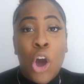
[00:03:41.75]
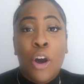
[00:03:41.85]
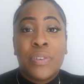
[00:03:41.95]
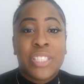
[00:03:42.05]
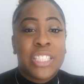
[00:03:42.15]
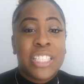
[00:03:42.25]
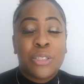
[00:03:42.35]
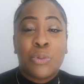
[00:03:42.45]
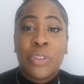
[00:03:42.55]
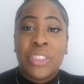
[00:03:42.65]
Obviously
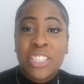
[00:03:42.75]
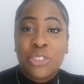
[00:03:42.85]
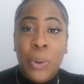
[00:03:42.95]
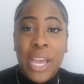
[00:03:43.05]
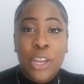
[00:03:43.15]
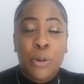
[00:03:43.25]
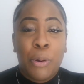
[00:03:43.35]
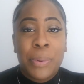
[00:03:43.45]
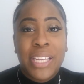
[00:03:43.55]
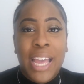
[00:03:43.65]
in this way you
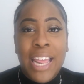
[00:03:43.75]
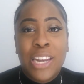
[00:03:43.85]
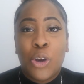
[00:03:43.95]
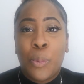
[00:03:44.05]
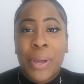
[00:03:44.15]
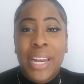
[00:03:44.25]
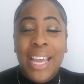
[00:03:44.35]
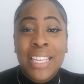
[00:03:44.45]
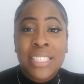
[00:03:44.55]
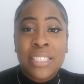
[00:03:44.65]
probably get a little bit
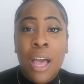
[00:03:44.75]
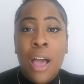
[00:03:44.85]
less